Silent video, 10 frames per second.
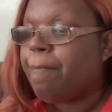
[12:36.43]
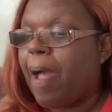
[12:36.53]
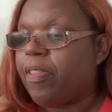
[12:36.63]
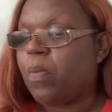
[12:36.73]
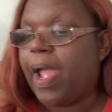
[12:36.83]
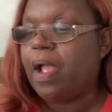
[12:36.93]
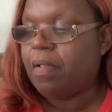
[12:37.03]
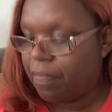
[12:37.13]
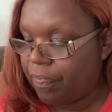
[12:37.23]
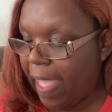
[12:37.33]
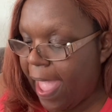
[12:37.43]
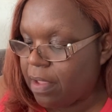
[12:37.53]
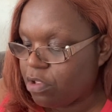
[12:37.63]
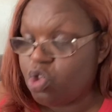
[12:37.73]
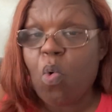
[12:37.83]
By the way,
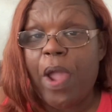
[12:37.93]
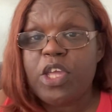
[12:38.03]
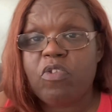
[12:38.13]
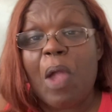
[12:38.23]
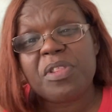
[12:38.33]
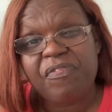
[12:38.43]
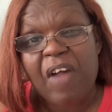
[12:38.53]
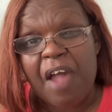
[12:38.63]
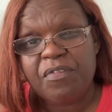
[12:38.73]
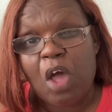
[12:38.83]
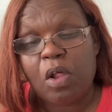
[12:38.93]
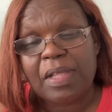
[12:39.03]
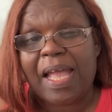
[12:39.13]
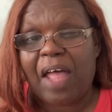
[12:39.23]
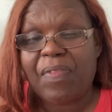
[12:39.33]
that joy tray was $5. I got
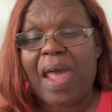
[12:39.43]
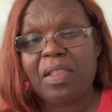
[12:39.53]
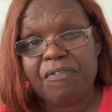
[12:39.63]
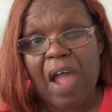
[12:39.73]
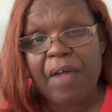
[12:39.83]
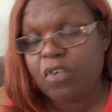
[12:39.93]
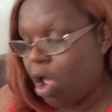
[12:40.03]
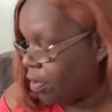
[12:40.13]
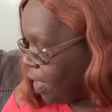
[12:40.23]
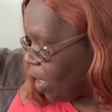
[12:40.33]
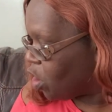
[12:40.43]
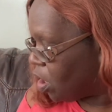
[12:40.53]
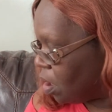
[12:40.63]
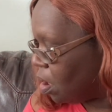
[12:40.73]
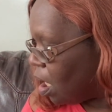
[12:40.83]
that out of the $5
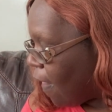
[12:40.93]
section.